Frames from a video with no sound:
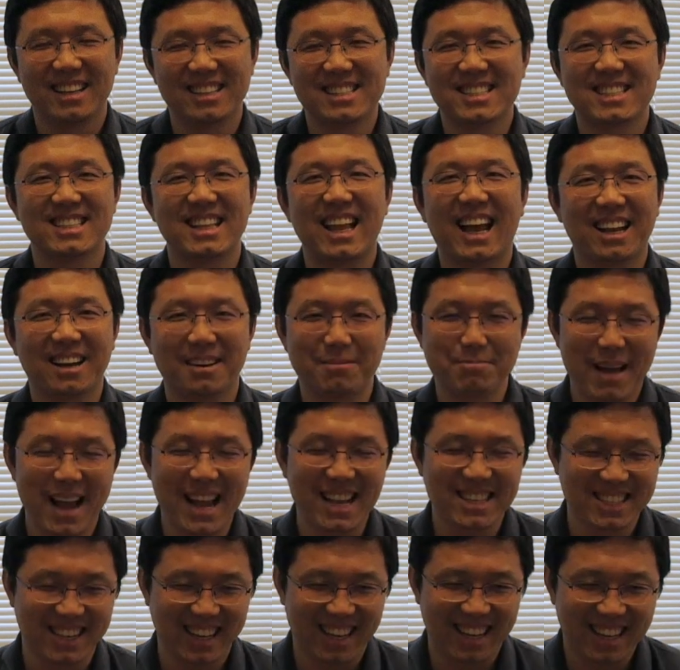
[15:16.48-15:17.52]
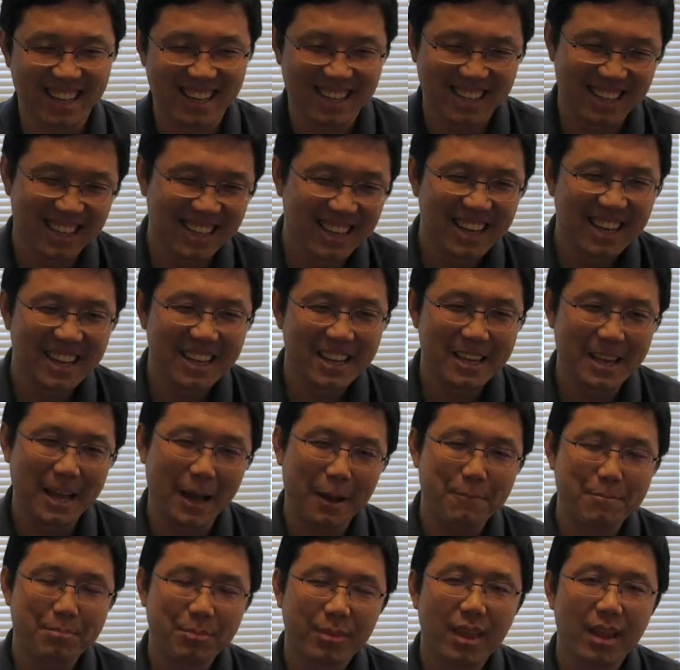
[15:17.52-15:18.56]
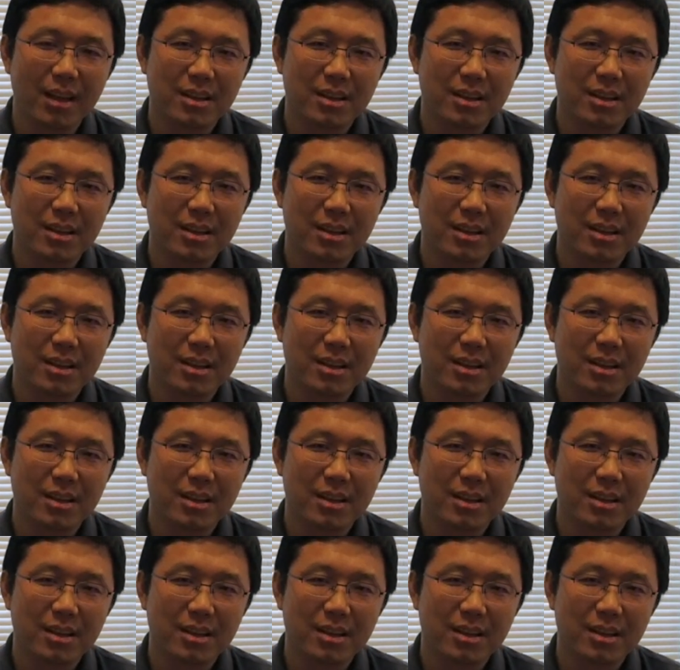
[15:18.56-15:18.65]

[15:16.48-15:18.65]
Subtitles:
it's like a magic. Yeah.